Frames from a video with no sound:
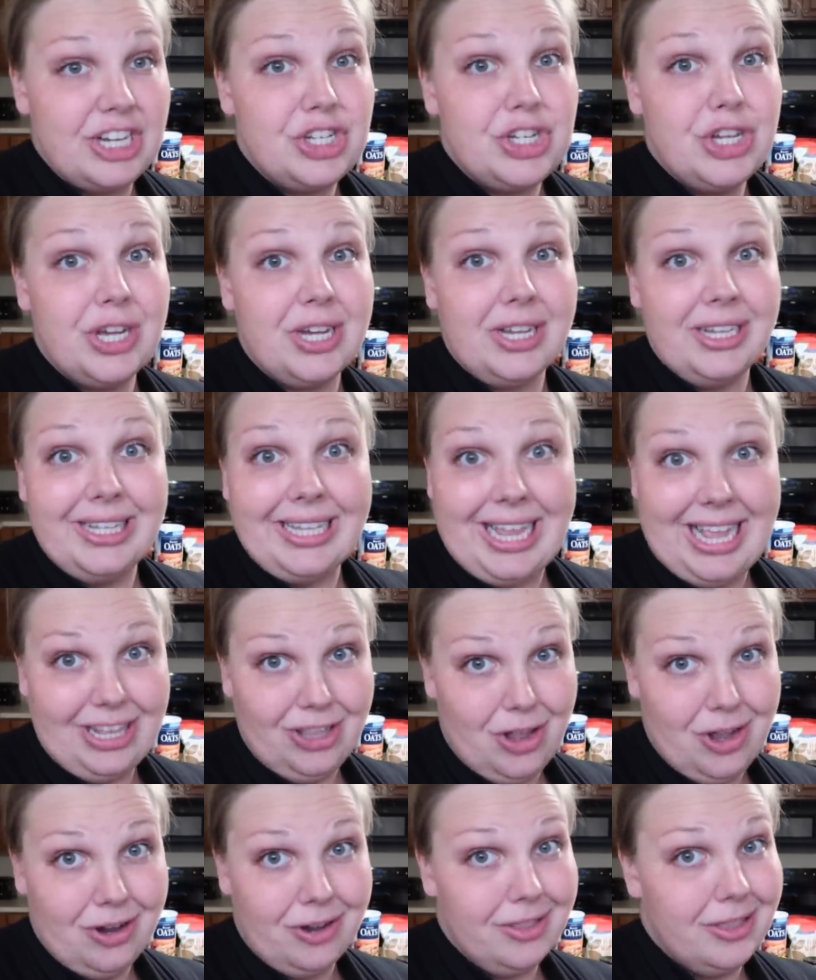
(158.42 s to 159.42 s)
It took a
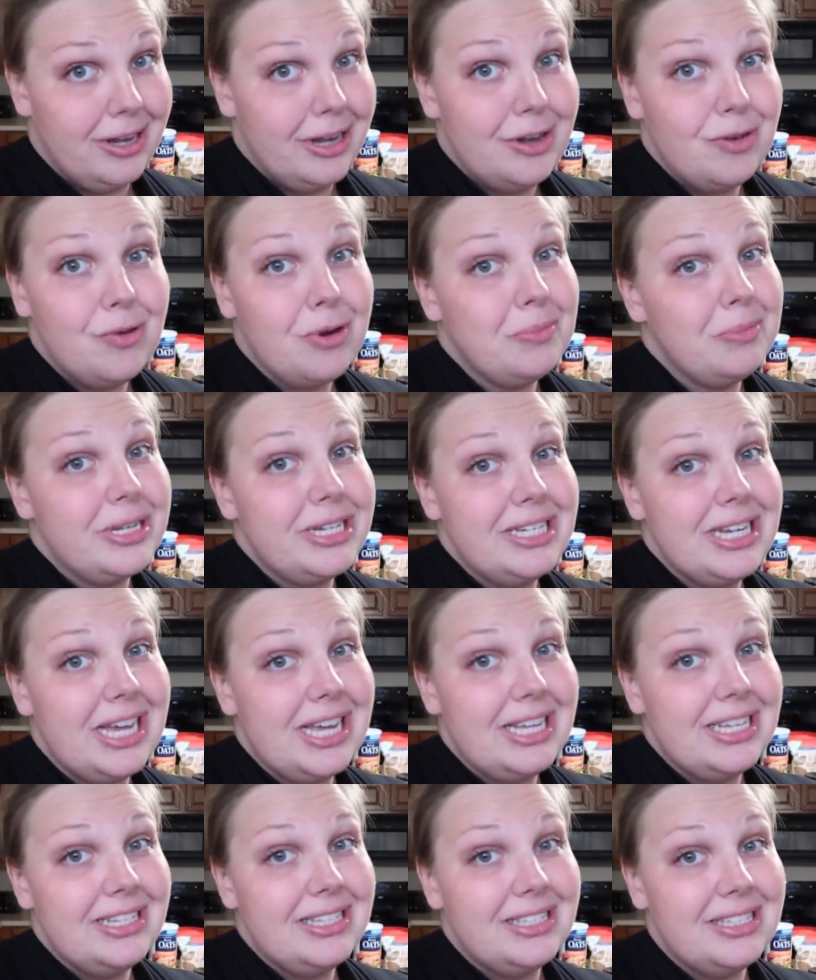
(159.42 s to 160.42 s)
lot longer than it normally
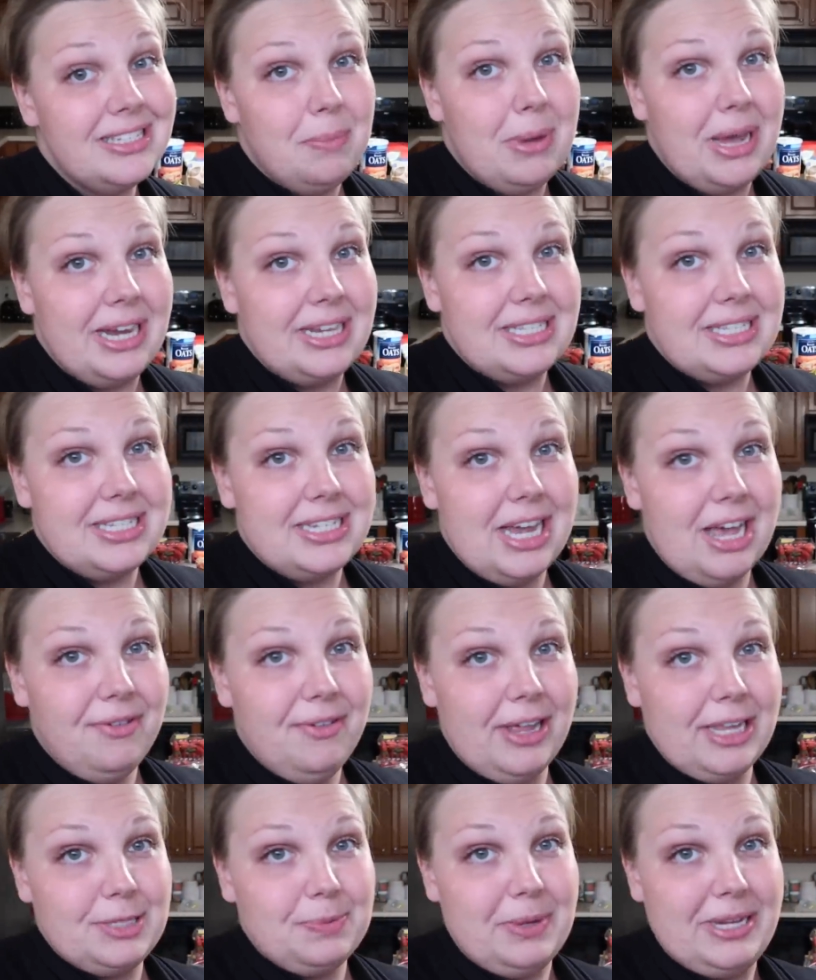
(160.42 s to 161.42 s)
does. My
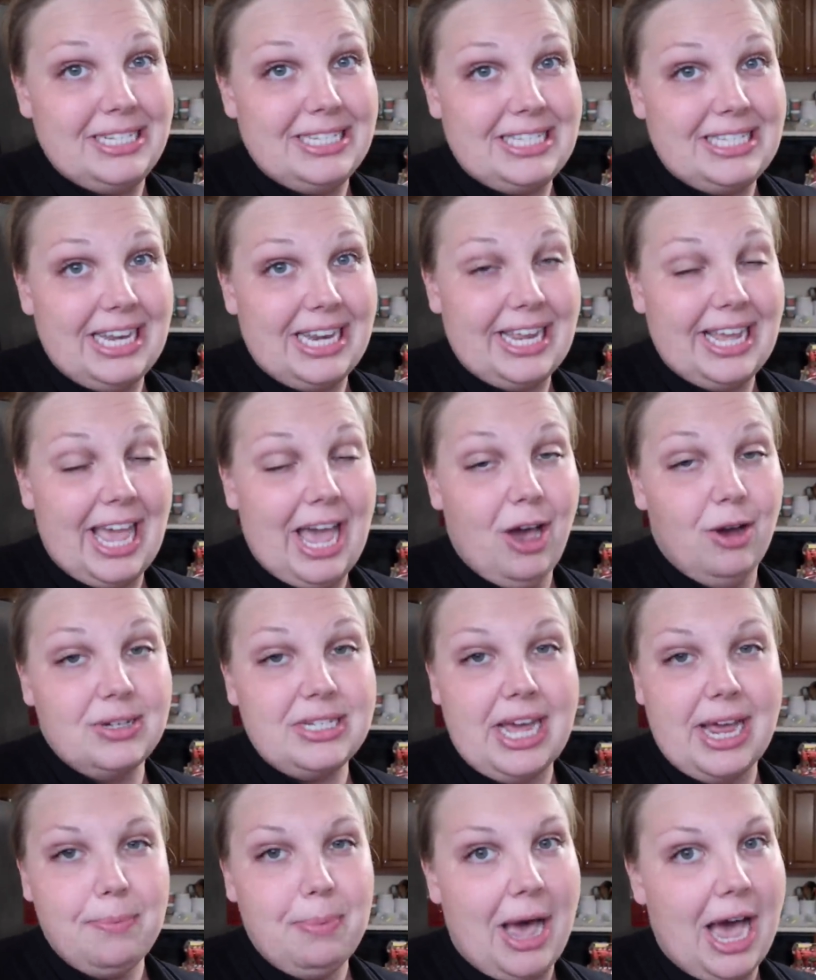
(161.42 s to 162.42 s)
stuff has been sitting
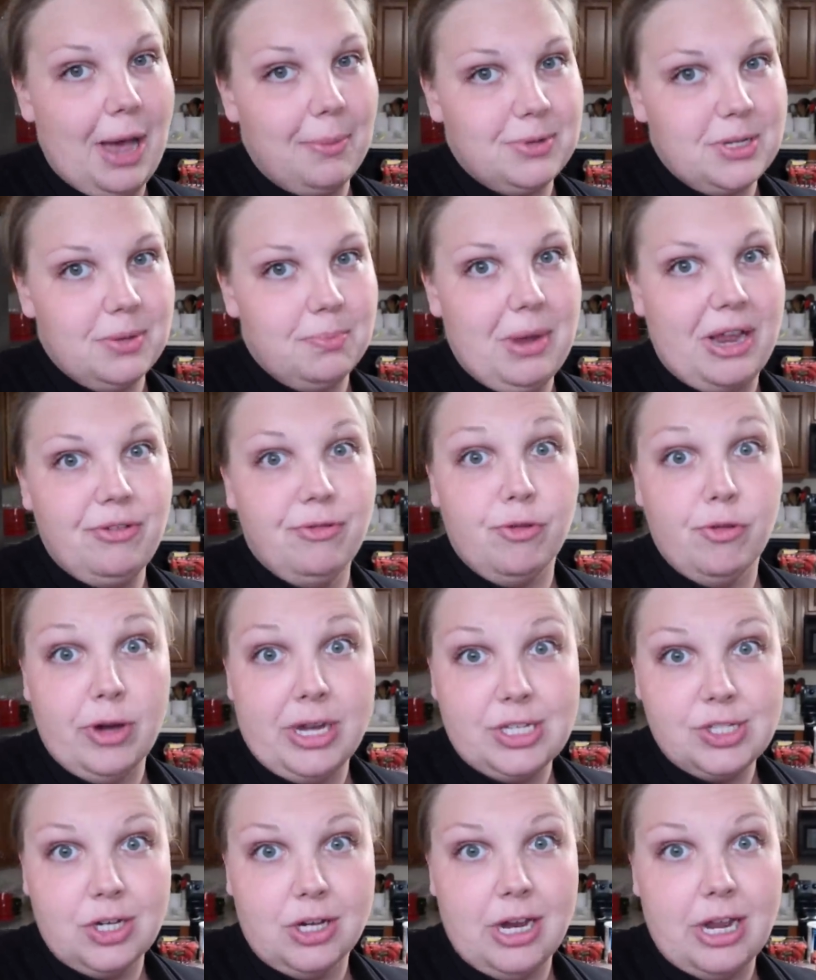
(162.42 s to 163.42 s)
out. I popped my
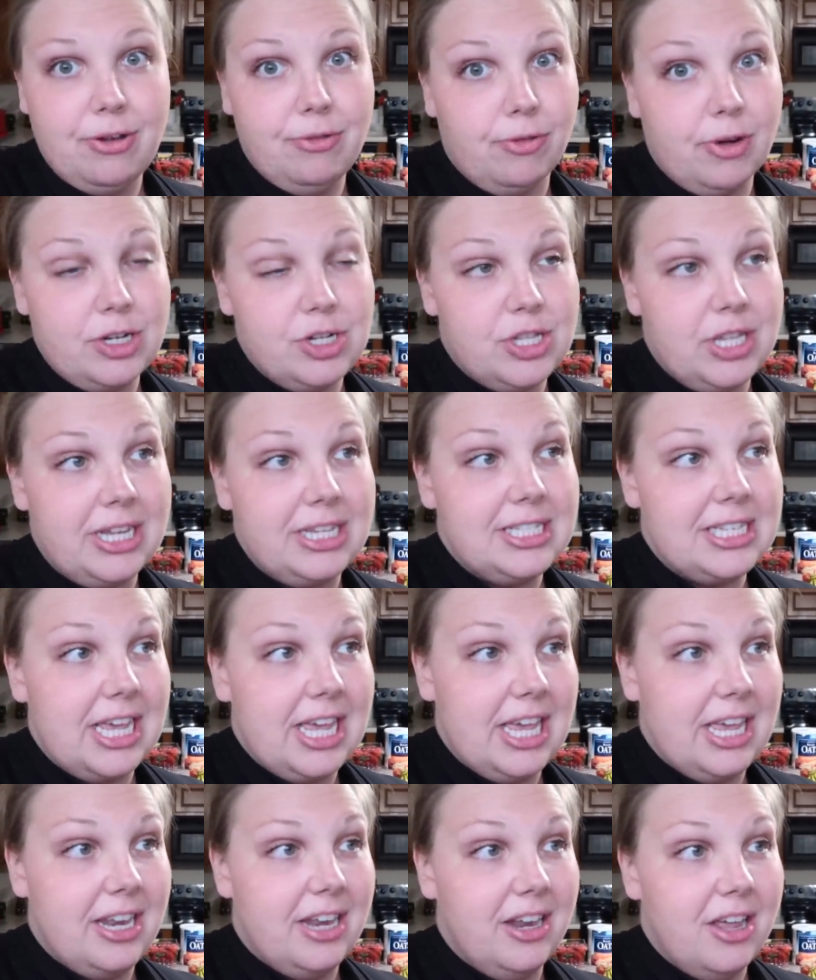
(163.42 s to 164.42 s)
freezer and fridge things
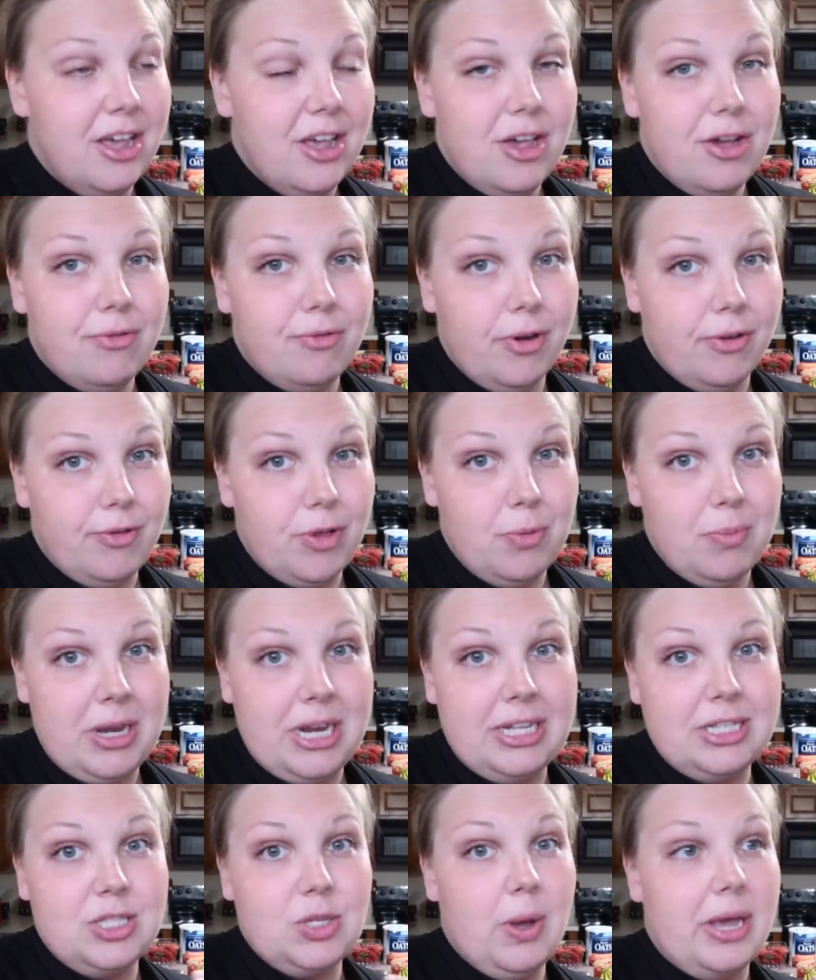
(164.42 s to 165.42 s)
in for a few
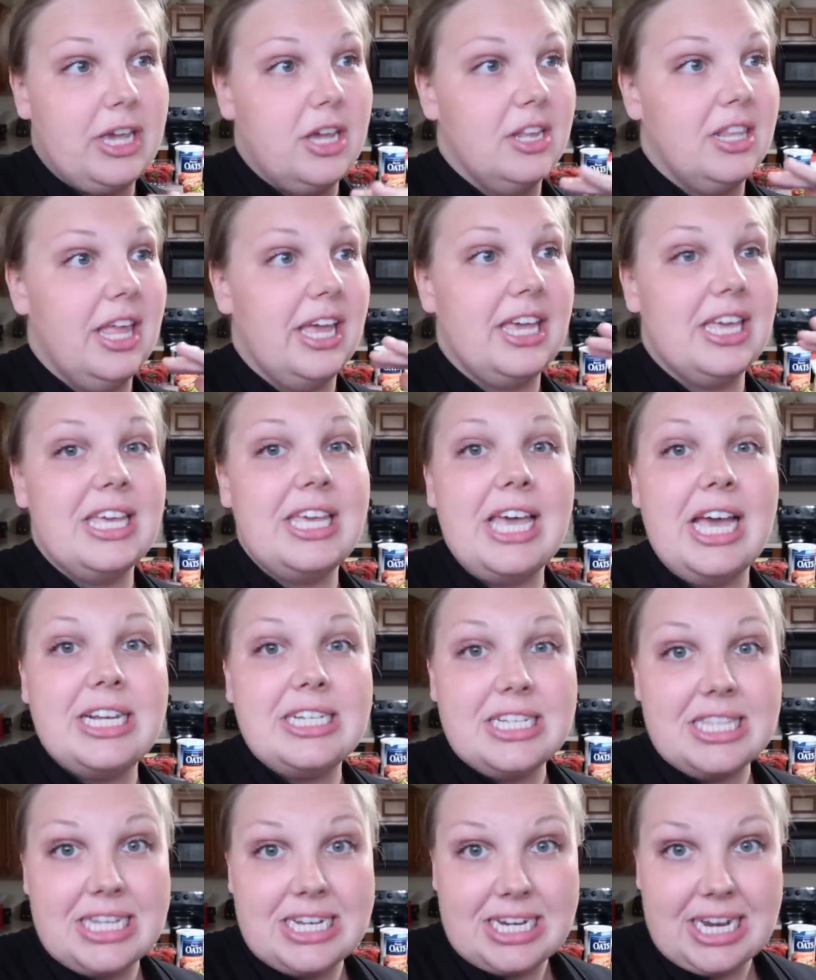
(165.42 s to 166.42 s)
minutes so I could like
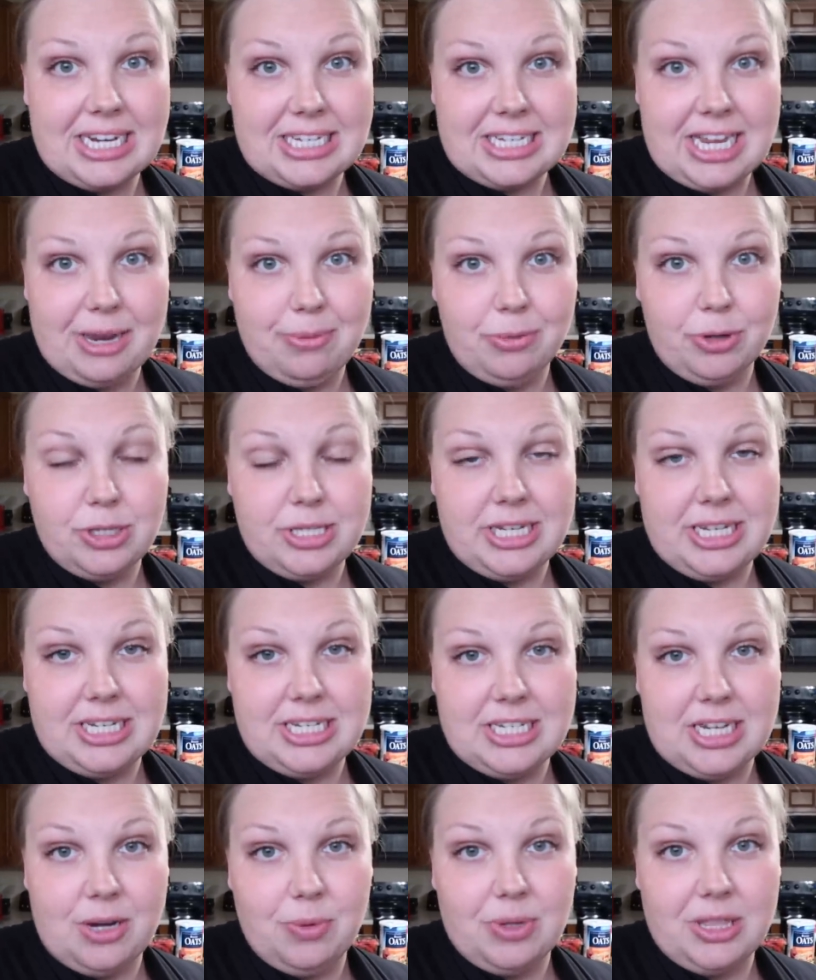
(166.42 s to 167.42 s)
get the nighttime
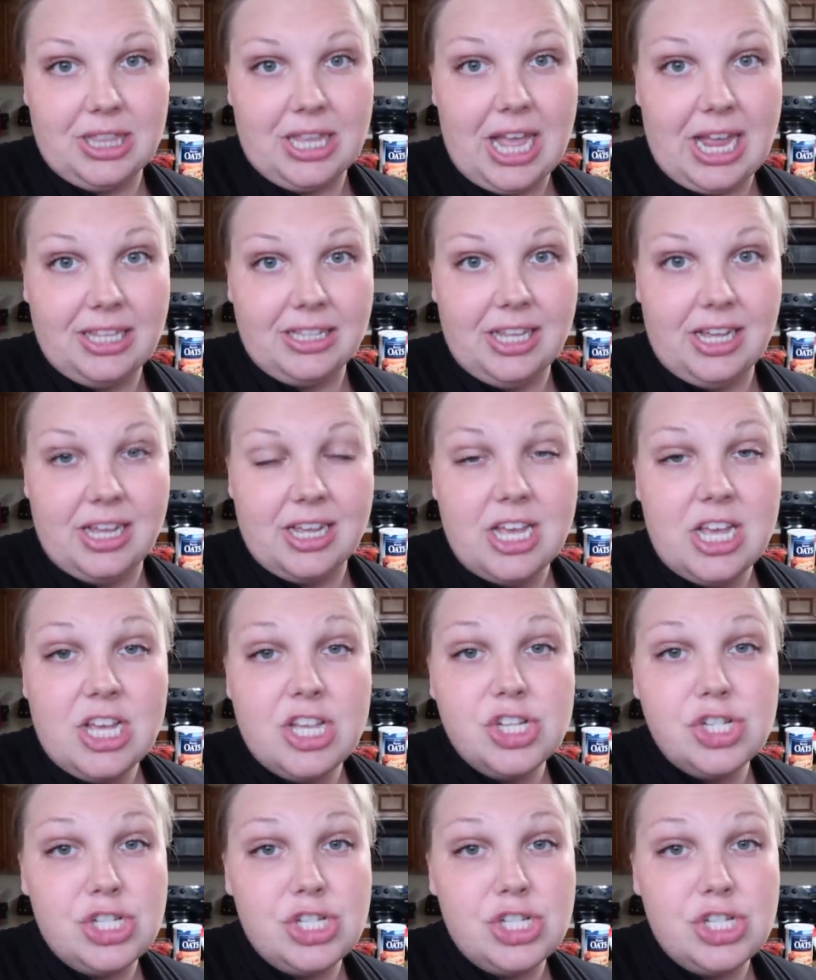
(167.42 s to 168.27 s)
routine done with Lila.